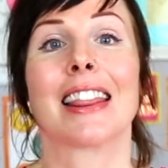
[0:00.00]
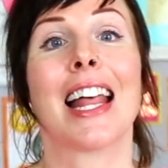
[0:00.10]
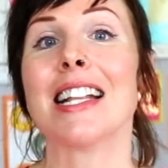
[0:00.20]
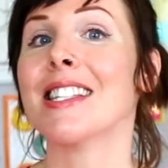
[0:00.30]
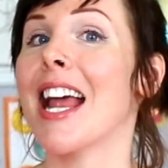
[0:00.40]

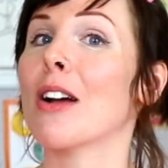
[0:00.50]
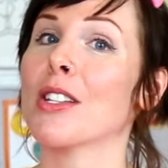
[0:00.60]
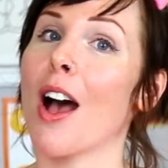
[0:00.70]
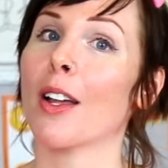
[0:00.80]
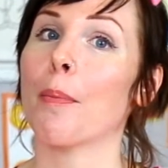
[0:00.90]
let's now
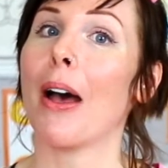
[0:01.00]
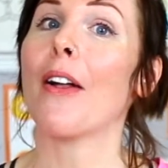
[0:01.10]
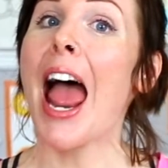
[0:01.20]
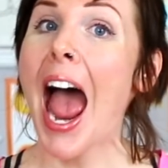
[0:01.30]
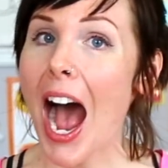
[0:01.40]
talk
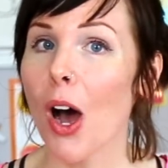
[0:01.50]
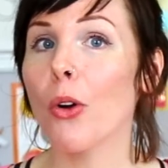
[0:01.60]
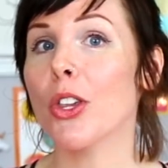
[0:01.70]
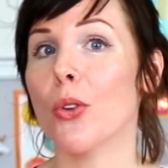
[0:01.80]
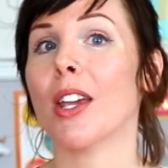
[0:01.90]
about
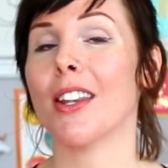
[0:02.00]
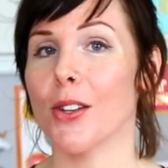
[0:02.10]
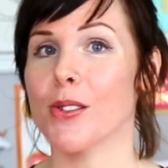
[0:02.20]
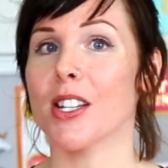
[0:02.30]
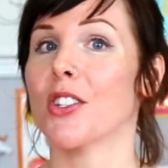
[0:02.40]
how you can
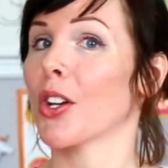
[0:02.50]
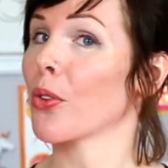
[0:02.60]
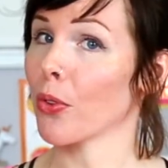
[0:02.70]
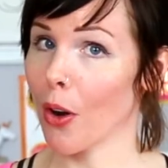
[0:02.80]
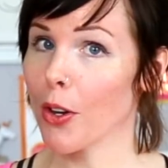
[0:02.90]
use it to
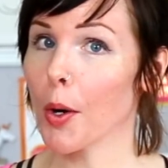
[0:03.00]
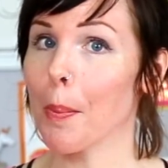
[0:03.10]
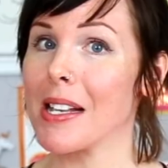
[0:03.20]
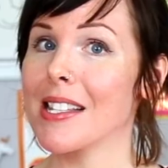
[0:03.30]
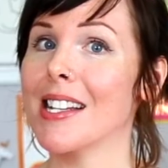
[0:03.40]
grow your
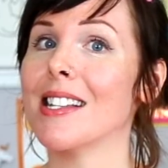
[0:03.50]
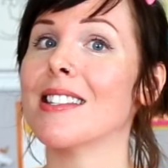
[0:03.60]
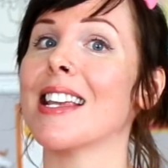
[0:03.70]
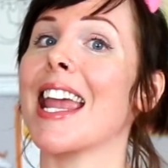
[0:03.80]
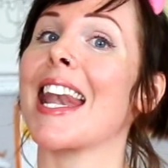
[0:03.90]

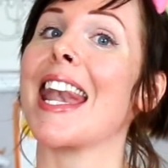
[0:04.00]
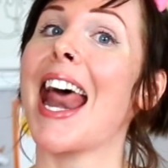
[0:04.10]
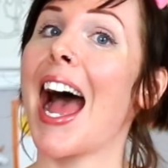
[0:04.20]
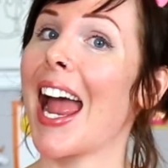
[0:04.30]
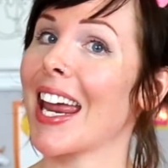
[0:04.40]
business in
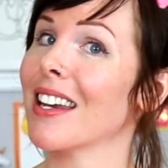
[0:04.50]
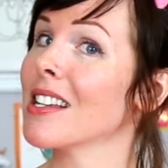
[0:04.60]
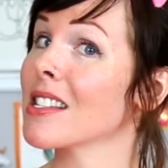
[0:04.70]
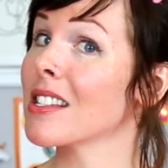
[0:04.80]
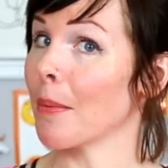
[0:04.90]

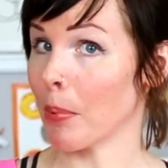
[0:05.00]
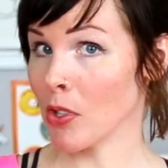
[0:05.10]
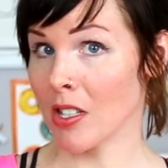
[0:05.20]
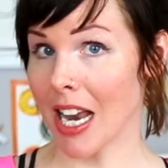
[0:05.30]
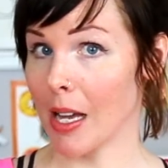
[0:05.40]
9 simple
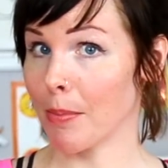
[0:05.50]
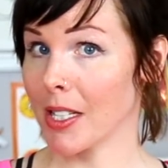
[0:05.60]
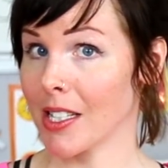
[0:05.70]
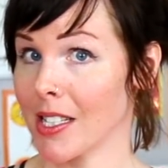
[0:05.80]
steps.